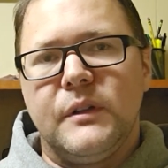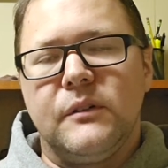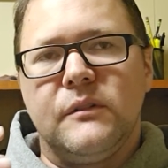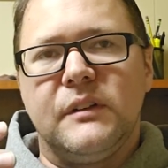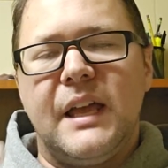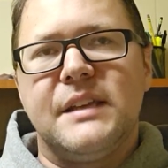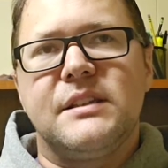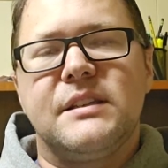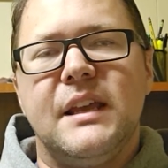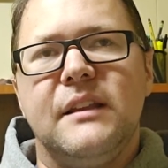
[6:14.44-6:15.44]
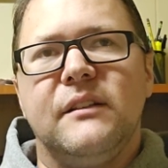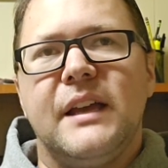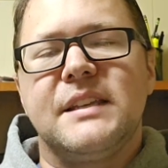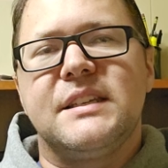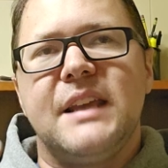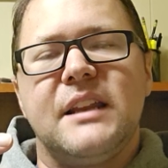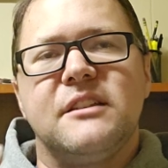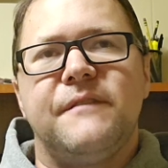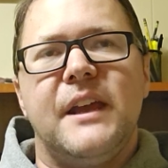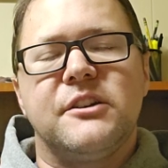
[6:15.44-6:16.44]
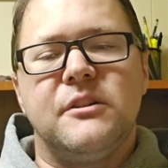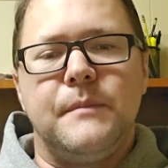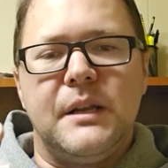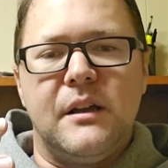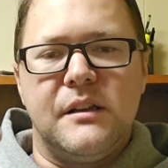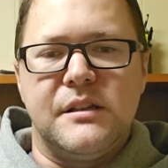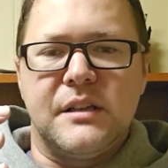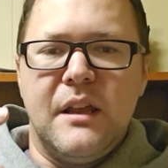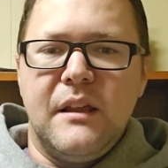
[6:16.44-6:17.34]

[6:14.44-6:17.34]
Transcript: less and less satisfaction because